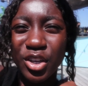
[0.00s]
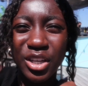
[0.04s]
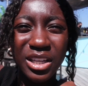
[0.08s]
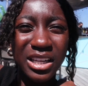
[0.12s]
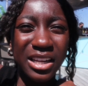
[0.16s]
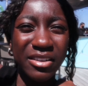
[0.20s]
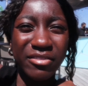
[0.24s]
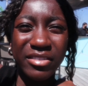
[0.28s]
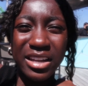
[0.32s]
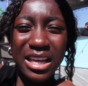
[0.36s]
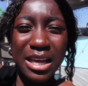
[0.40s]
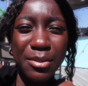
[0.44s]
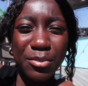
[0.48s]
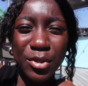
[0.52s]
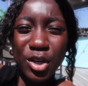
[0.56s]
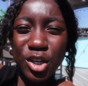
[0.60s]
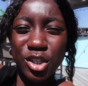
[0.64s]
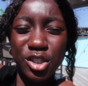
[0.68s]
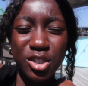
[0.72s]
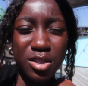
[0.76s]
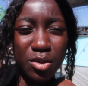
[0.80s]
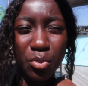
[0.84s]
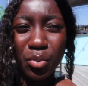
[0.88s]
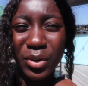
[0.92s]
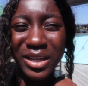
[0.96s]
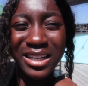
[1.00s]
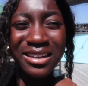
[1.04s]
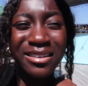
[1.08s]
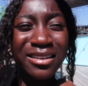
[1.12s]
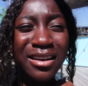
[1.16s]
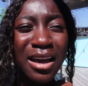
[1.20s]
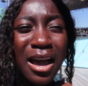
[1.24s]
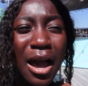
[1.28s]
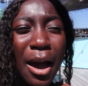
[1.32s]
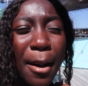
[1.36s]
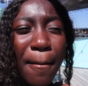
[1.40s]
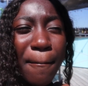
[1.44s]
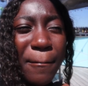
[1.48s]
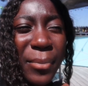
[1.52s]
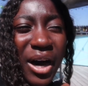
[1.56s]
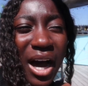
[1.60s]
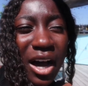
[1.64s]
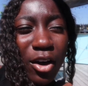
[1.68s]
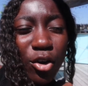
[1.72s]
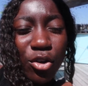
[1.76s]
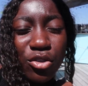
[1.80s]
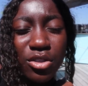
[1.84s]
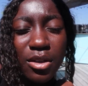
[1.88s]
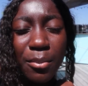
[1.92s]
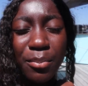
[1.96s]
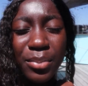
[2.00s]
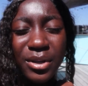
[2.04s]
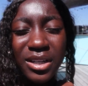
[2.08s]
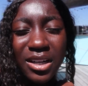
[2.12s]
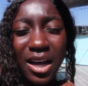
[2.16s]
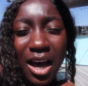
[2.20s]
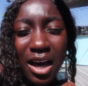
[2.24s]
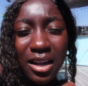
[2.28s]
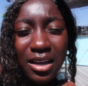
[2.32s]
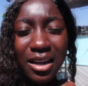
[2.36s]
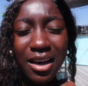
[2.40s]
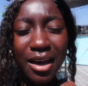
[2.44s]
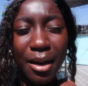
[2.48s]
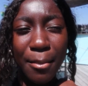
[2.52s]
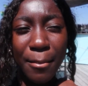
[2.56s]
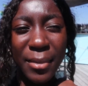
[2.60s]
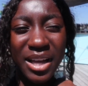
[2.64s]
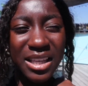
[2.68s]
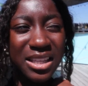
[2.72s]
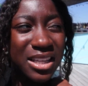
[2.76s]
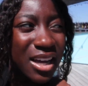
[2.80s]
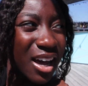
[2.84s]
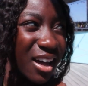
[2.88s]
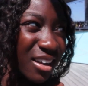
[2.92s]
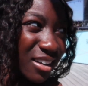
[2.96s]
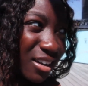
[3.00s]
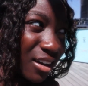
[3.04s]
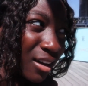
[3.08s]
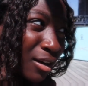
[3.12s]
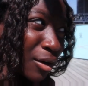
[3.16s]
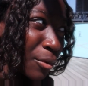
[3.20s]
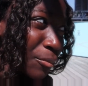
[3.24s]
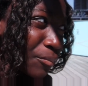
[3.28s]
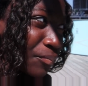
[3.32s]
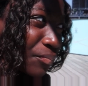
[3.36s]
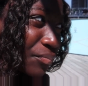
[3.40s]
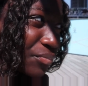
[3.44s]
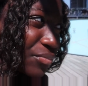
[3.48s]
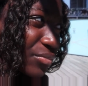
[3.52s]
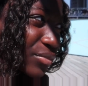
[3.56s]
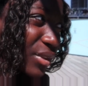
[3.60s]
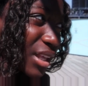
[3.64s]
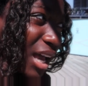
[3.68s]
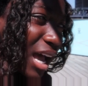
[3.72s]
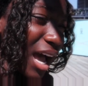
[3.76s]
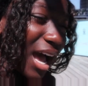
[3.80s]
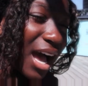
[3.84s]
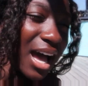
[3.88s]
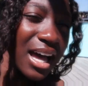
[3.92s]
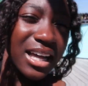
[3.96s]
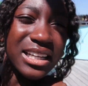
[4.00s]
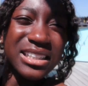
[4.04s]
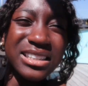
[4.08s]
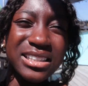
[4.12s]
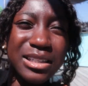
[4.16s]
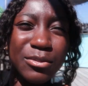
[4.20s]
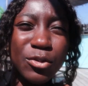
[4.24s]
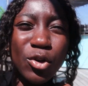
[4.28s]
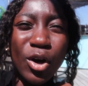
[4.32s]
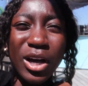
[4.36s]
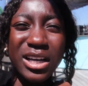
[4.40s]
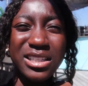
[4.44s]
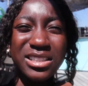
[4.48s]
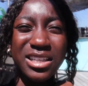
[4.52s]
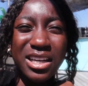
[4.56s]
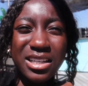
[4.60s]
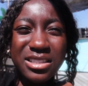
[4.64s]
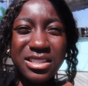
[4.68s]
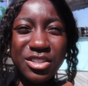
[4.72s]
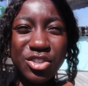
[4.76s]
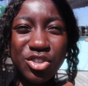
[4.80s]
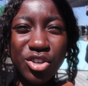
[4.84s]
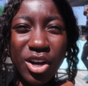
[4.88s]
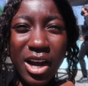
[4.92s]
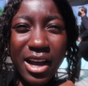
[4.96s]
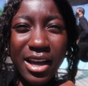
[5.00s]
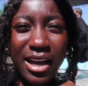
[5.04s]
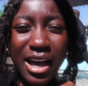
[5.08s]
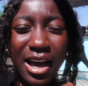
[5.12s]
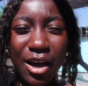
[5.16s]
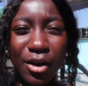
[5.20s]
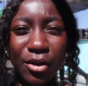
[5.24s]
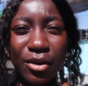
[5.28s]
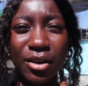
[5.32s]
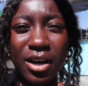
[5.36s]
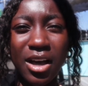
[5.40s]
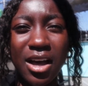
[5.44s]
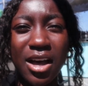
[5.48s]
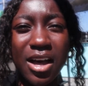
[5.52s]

think you can even hear because of the wind, but I got the banana manana and I'm quite excited to try it out.